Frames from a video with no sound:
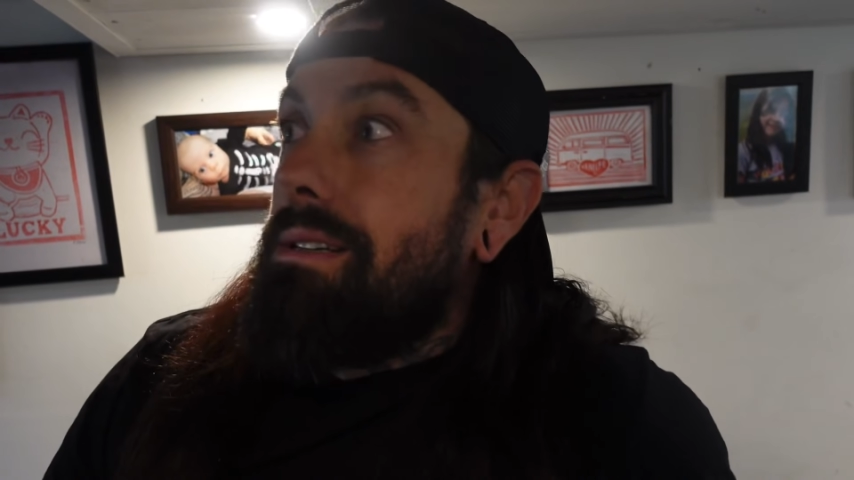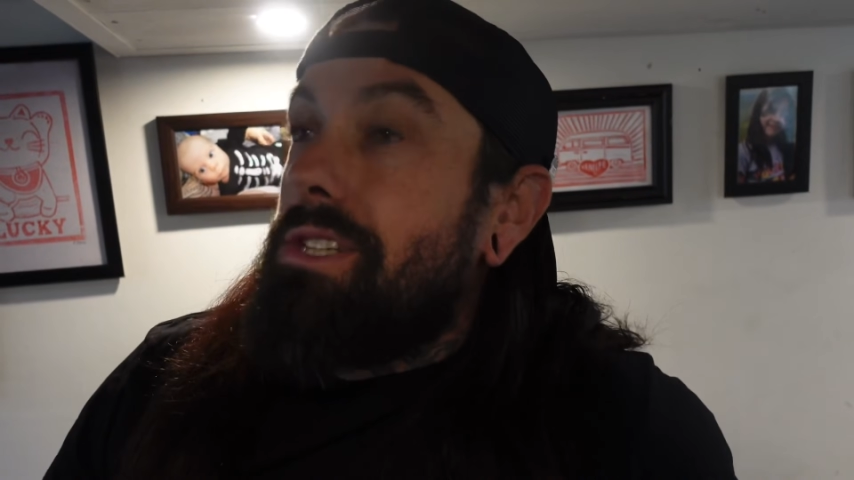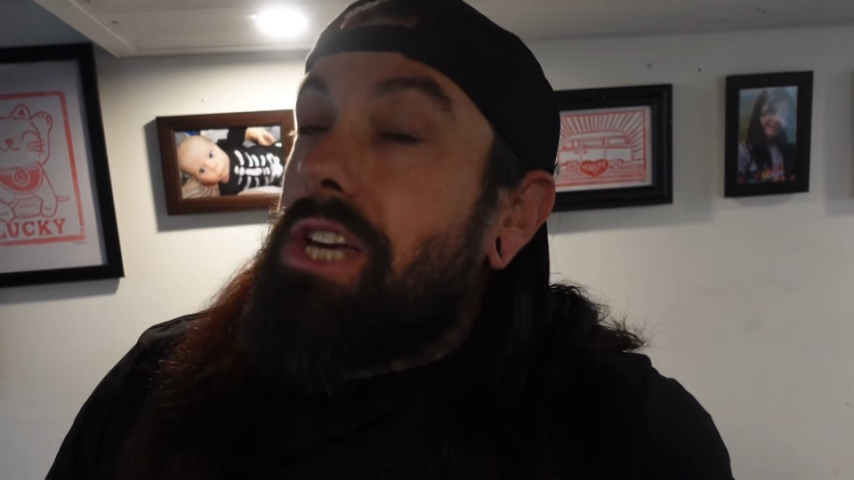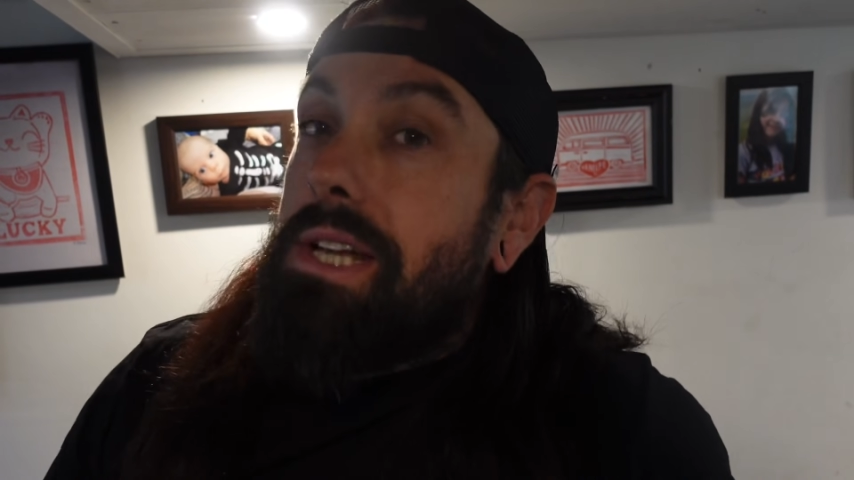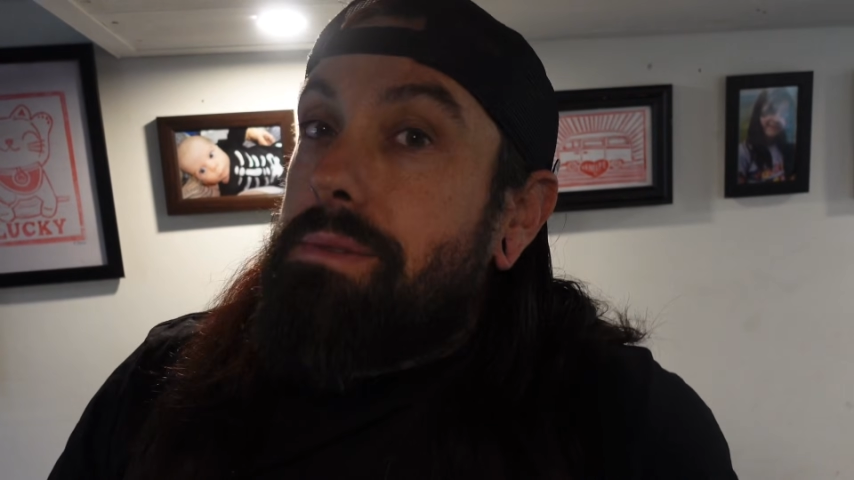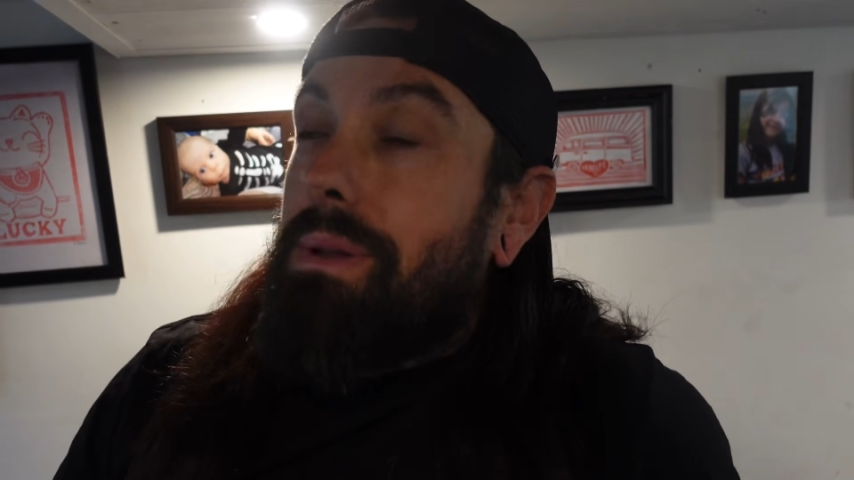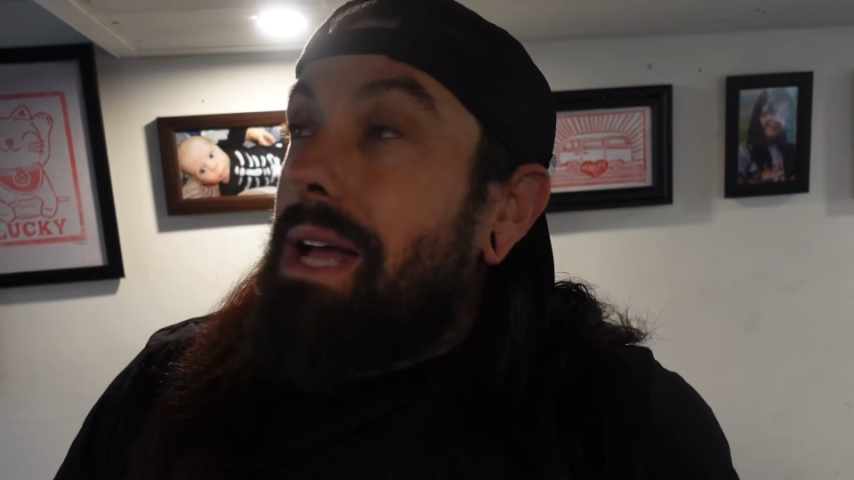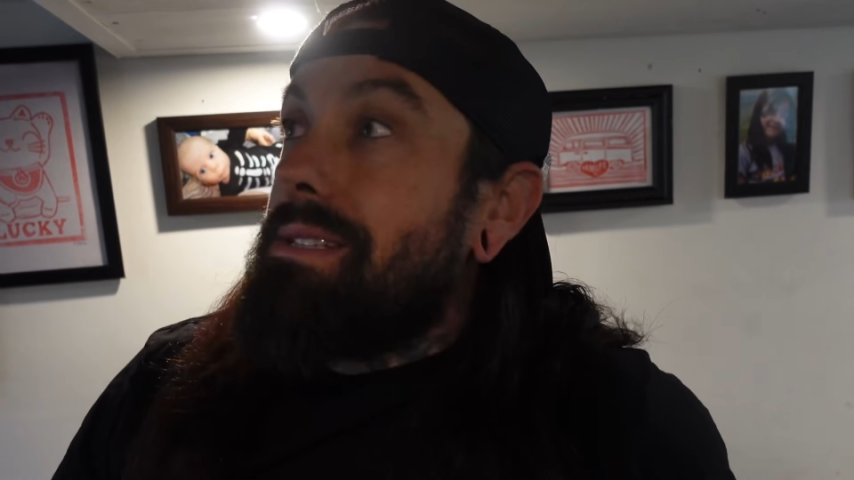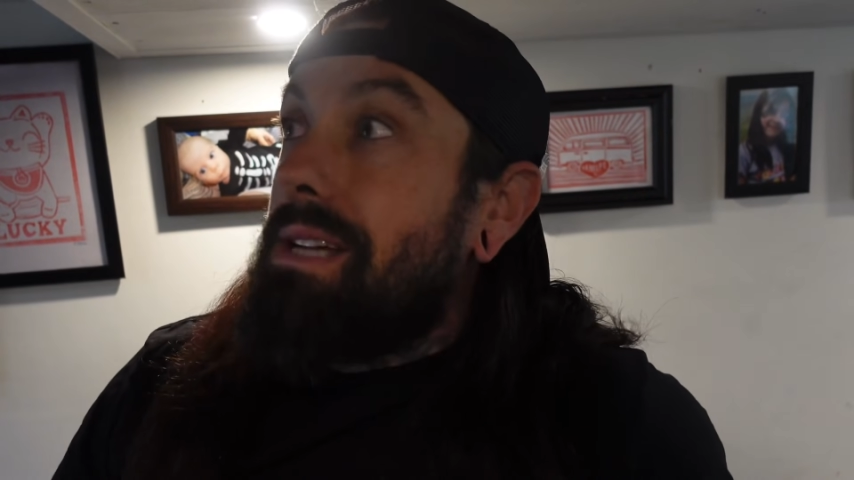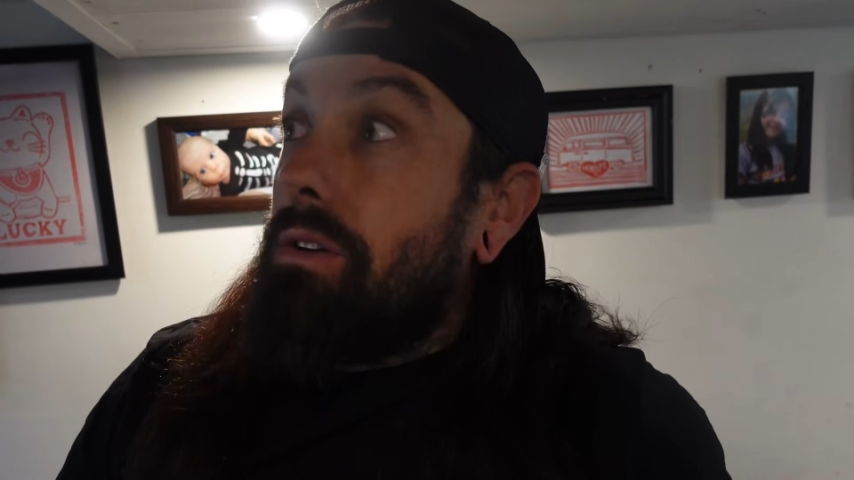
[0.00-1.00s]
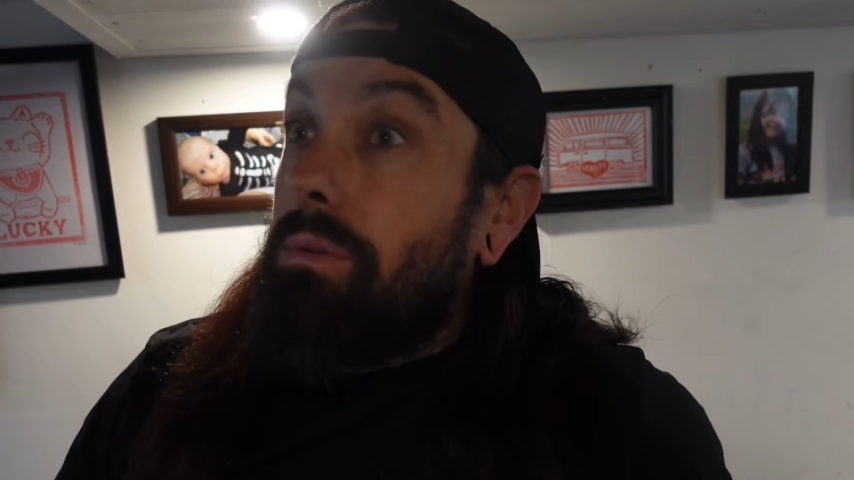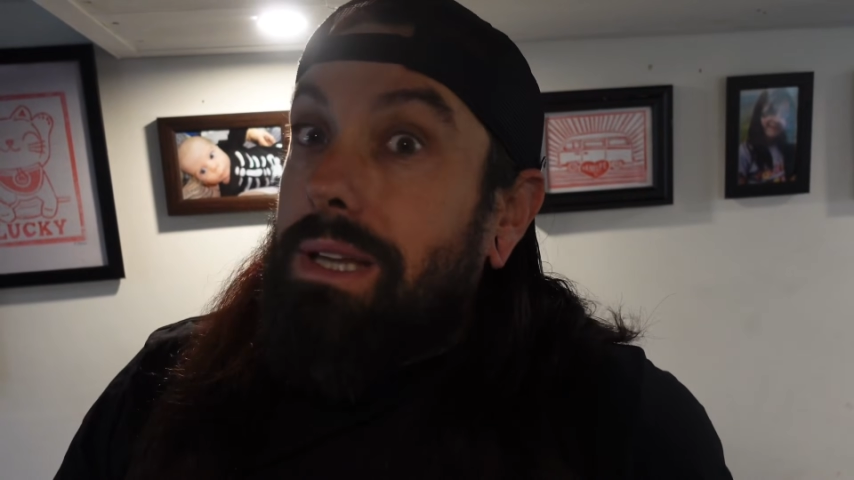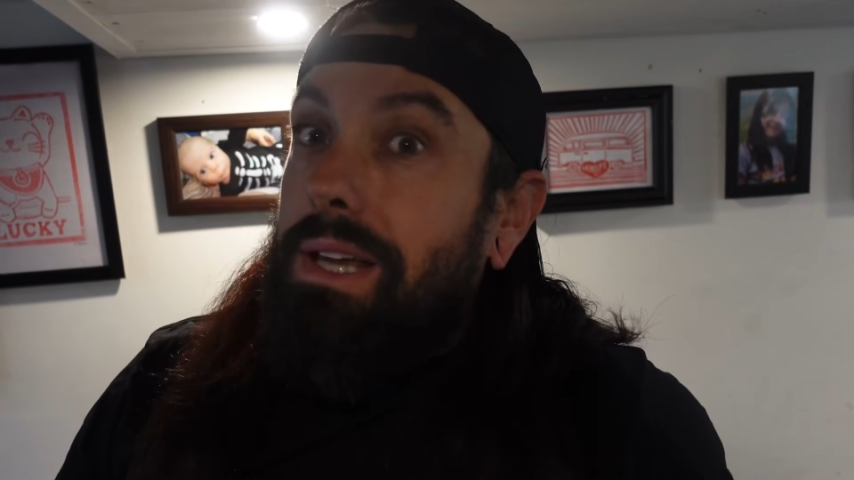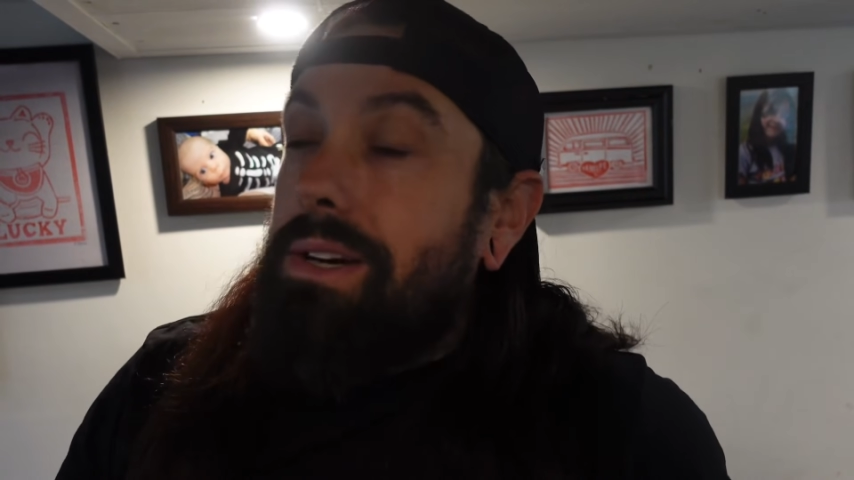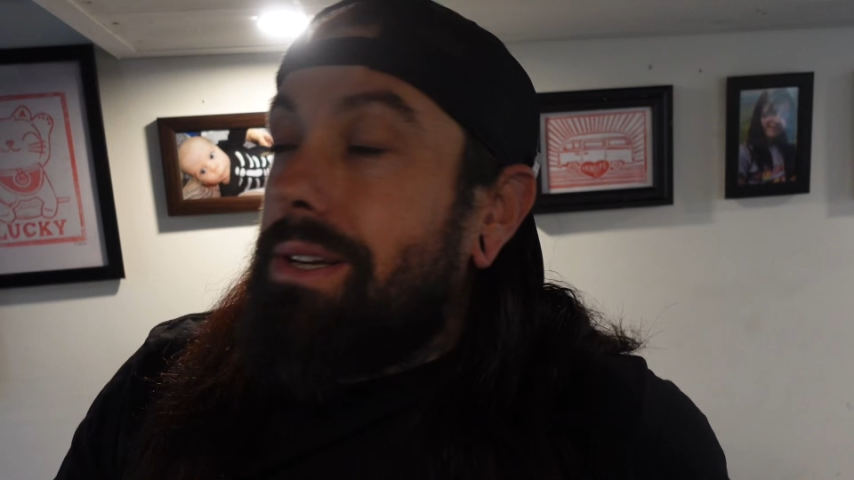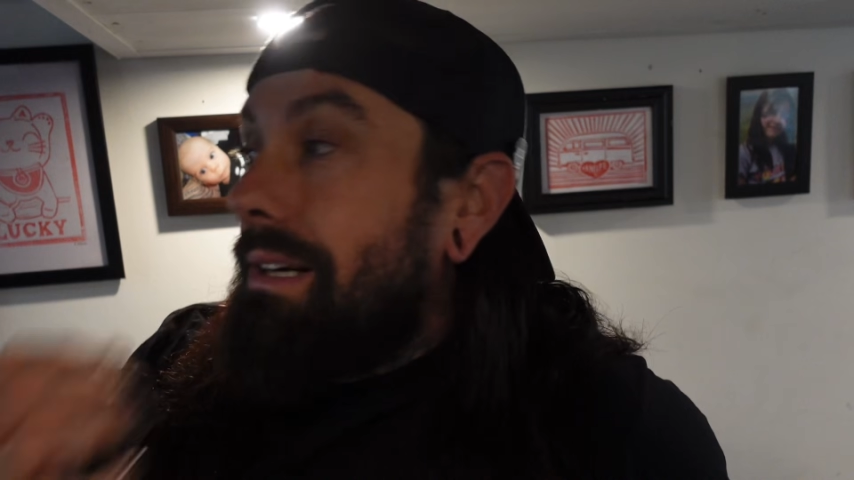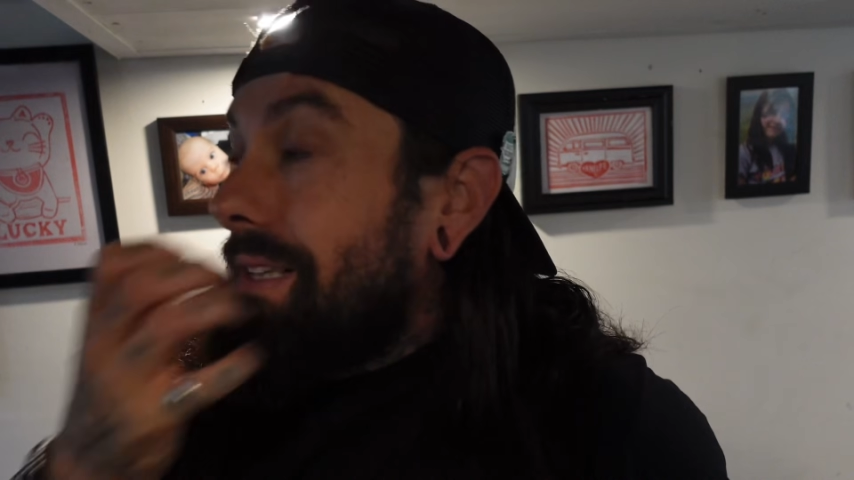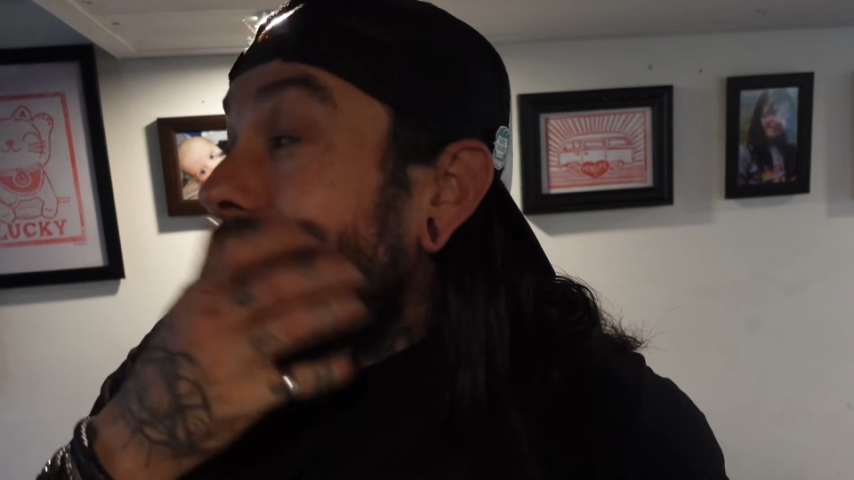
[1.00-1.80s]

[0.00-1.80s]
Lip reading: change plans, and I don't want to let her down.